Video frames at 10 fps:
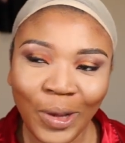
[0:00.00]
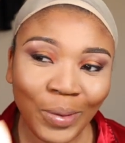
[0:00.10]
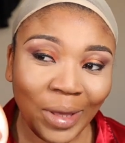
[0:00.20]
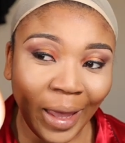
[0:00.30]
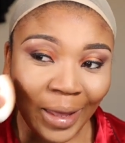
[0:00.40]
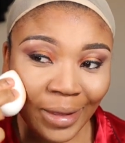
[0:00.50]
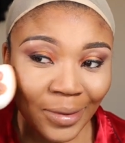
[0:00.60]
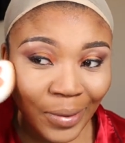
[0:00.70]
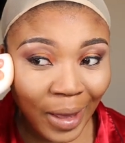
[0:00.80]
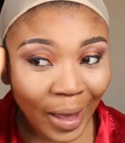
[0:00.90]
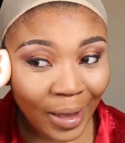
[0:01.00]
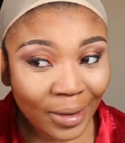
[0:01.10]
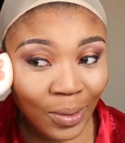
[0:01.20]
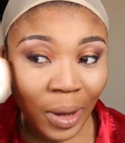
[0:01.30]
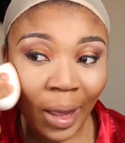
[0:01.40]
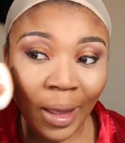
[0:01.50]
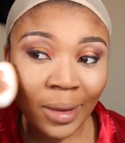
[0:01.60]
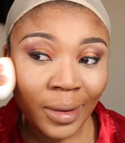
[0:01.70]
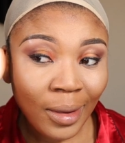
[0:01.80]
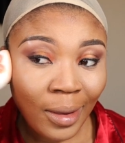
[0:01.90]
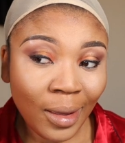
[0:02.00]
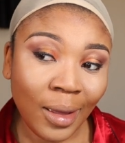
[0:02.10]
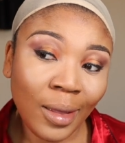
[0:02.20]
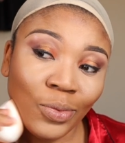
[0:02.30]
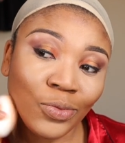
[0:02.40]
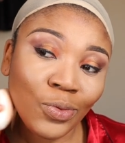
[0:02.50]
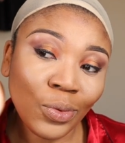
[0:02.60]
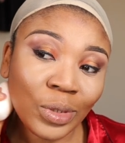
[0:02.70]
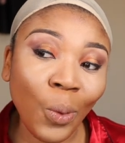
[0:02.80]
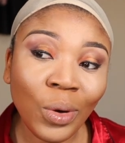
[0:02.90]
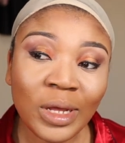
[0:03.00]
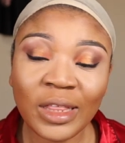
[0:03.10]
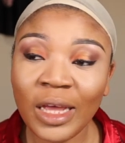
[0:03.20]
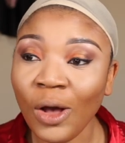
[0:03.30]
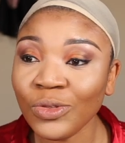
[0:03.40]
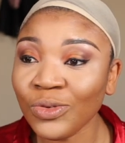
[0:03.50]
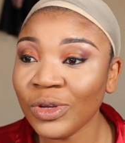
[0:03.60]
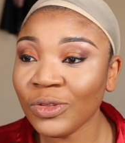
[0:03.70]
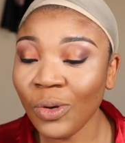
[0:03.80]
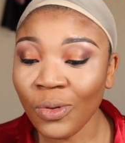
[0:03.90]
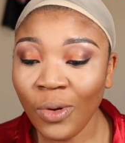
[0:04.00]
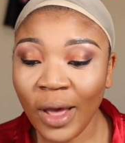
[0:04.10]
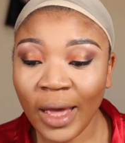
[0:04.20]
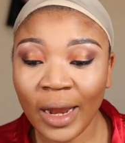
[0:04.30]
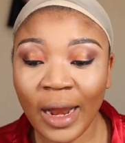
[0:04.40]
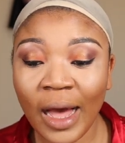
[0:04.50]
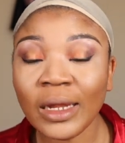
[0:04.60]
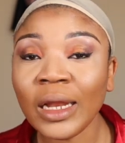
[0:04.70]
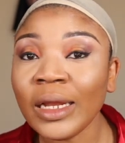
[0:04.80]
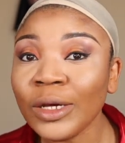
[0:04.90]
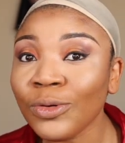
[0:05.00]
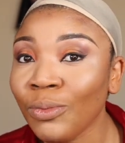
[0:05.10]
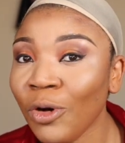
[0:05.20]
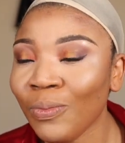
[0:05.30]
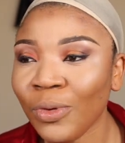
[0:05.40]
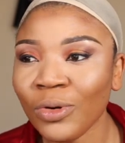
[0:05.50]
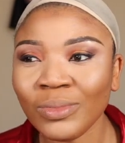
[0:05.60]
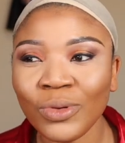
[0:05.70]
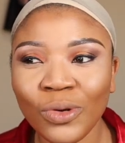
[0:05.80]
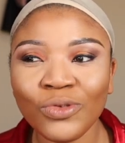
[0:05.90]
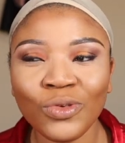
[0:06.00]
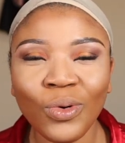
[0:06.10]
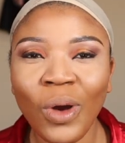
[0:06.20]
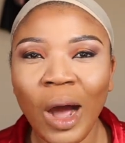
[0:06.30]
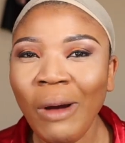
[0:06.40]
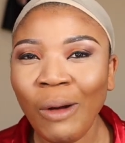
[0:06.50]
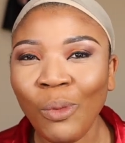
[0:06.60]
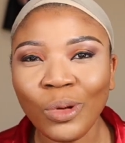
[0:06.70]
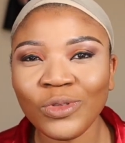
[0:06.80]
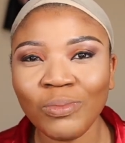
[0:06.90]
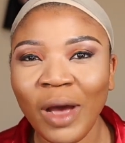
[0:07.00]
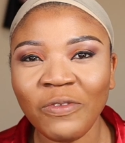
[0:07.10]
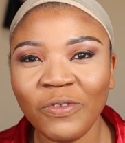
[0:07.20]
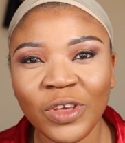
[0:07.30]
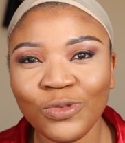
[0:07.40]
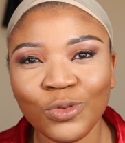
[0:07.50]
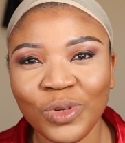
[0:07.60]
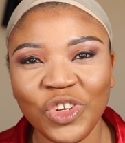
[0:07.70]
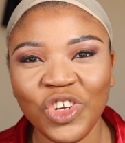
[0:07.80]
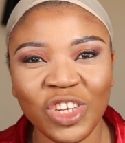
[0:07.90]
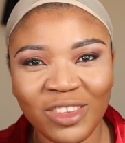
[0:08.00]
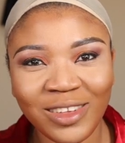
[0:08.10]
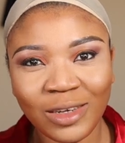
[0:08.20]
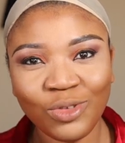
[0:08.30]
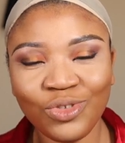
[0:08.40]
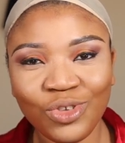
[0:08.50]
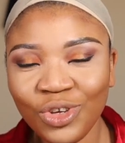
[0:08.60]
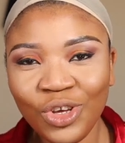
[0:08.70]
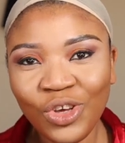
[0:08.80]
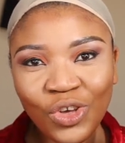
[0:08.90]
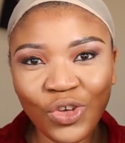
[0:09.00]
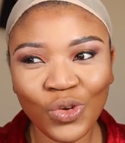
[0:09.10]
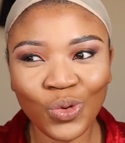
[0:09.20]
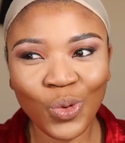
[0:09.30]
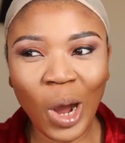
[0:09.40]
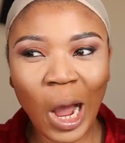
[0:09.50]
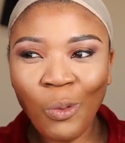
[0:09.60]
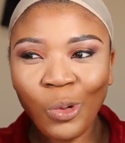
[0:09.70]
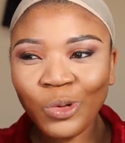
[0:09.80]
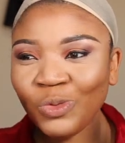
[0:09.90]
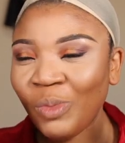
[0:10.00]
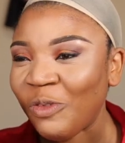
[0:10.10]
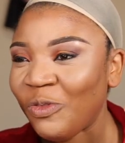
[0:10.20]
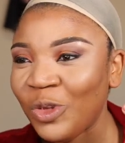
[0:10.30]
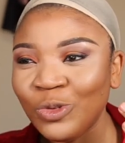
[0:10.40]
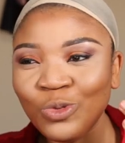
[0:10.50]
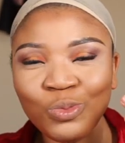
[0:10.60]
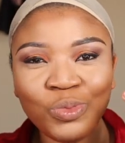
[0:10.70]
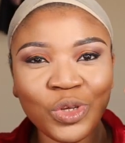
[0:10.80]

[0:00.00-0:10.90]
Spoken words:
Okay. So the only thing I'll do is I'll go ahead and add a little more product, because you know how I want my face to be chiseled. You know how I want my face to